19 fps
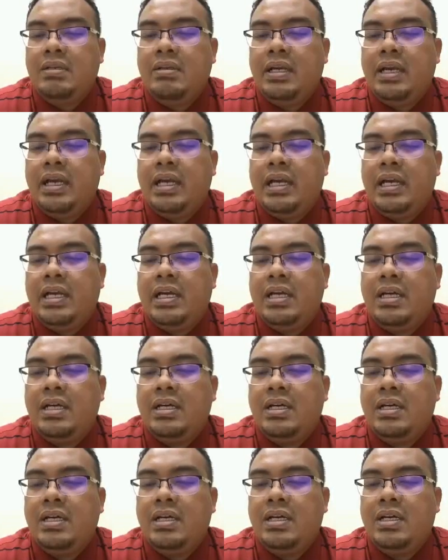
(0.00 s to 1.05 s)
Okay.
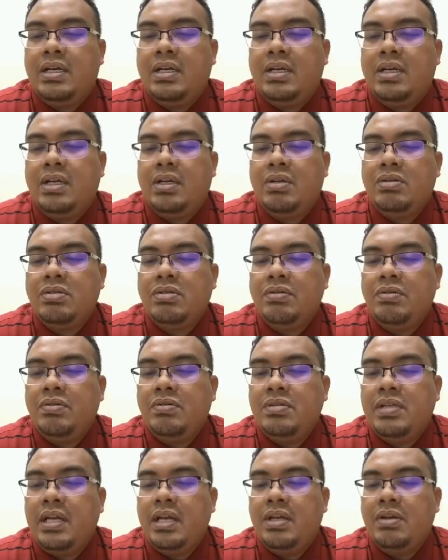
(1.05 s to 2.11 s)
Those of
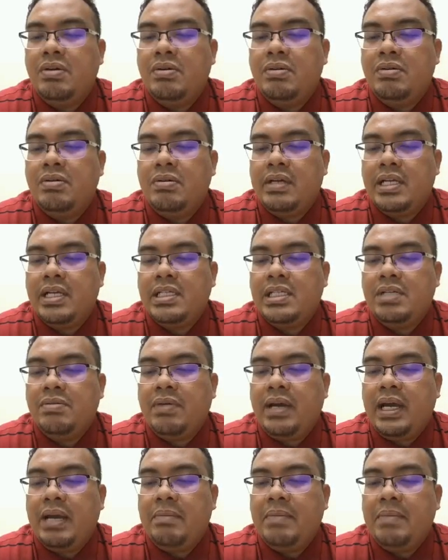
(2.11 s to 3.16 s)
you who say no. Okay,
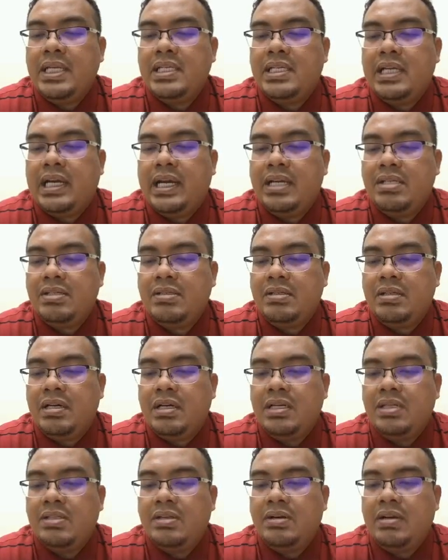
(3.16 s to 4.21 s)
Chiwai, I
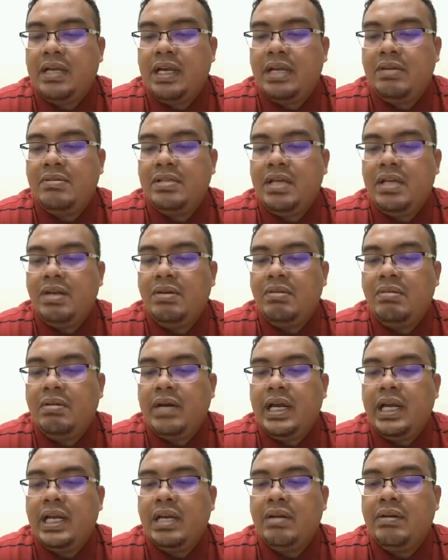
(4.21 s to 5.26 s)
saw that you say no,
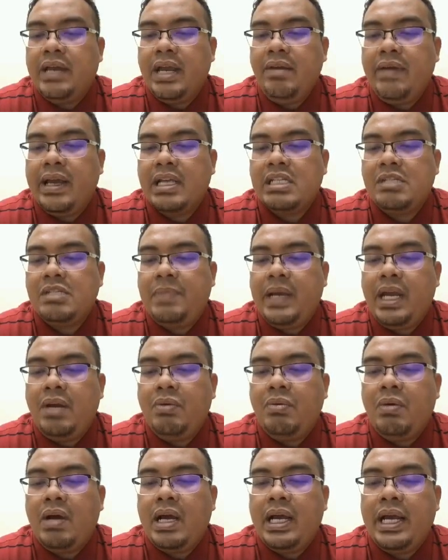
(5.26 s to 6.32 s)
right? Now, can you
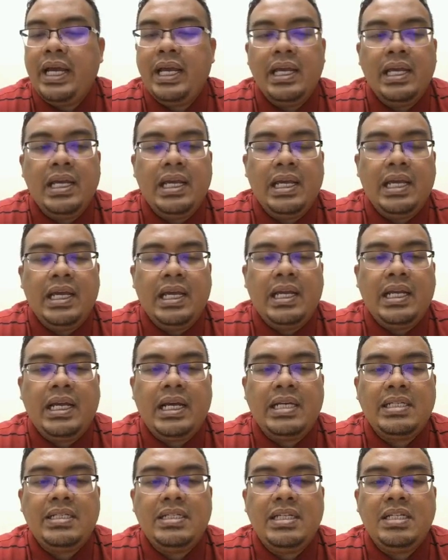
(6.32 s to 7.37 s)
explain why
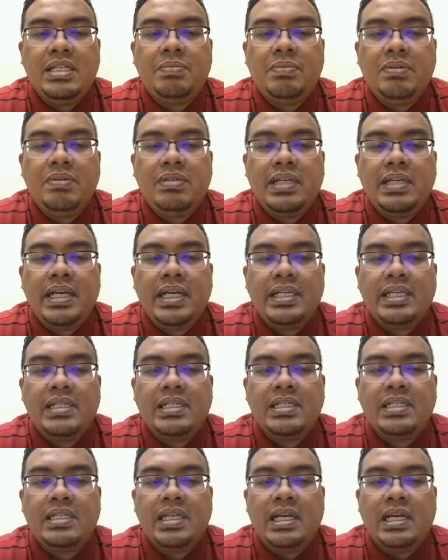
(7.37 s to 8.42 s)
does this
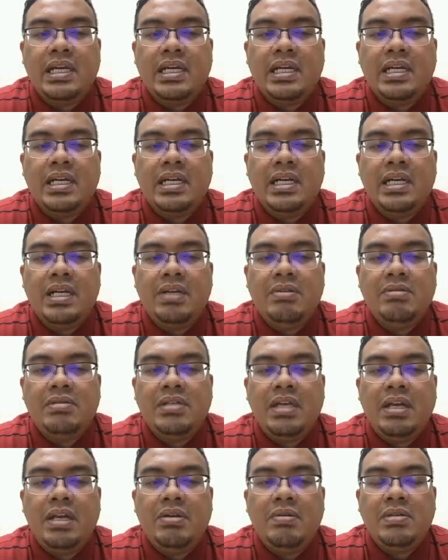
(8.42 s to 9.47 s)
process you
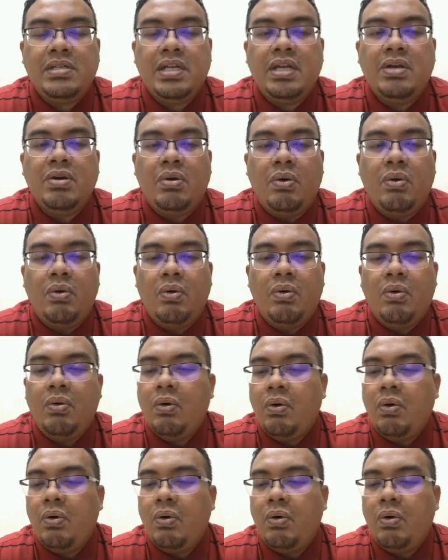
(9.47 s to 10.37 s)
say no?